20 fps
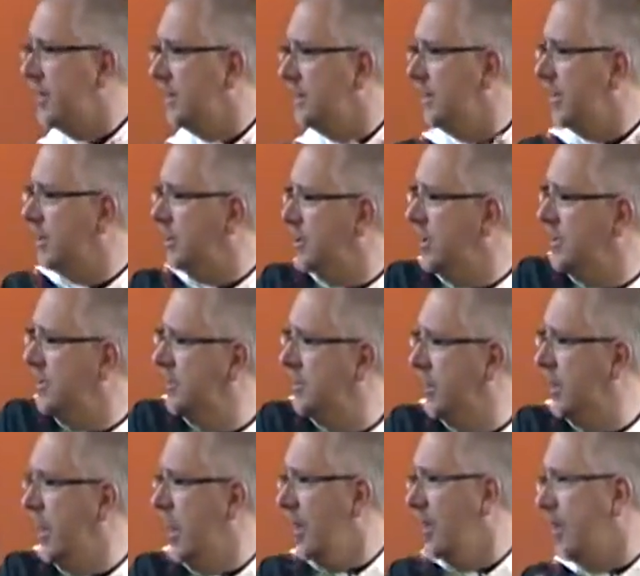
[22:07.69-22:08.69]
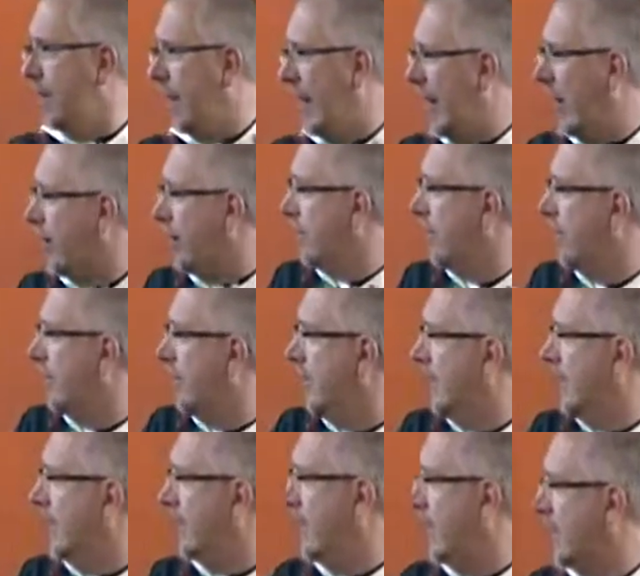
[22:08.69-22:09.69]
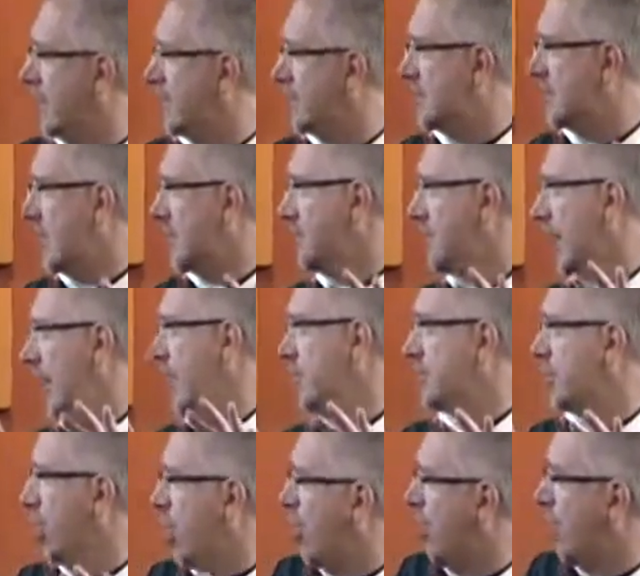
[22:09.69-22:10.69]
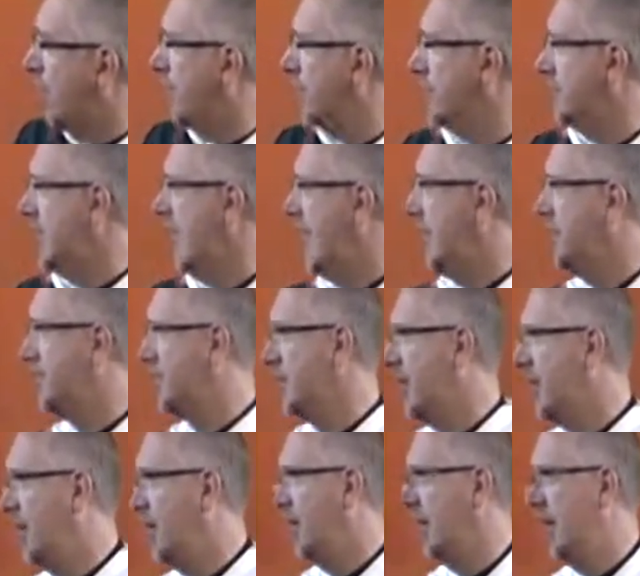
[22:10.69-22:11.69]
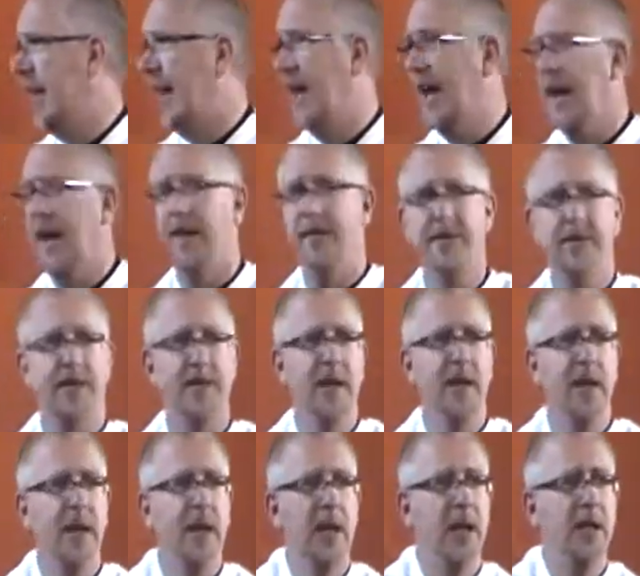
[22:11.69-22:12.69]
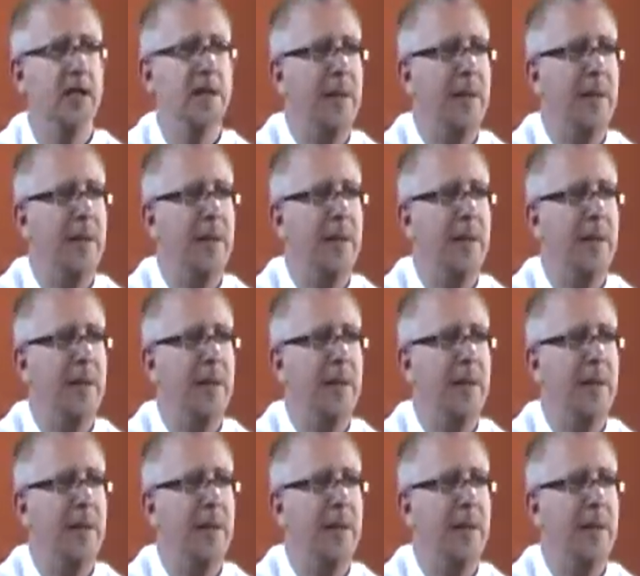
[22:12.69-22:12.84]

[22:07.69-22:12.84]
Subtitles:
the addictions, the power that sometimes overtakes our lives.